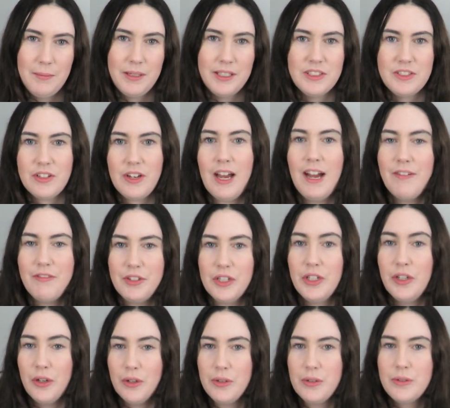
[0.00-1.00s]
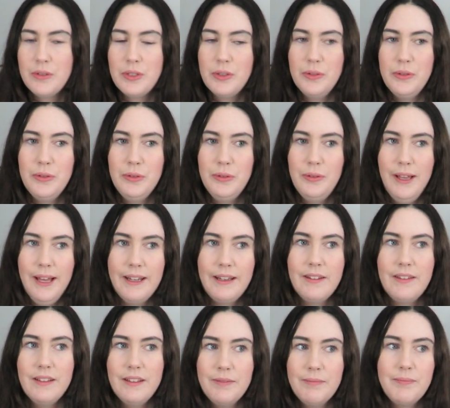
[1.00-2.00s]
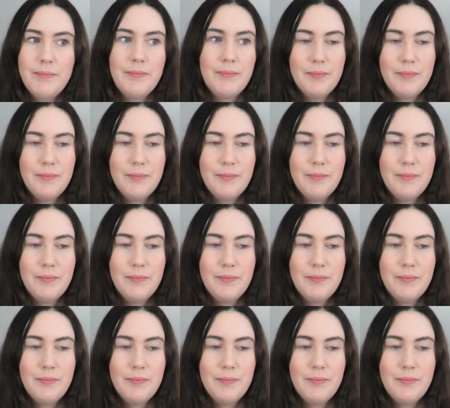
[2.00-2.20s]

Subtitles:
because you have to go to like the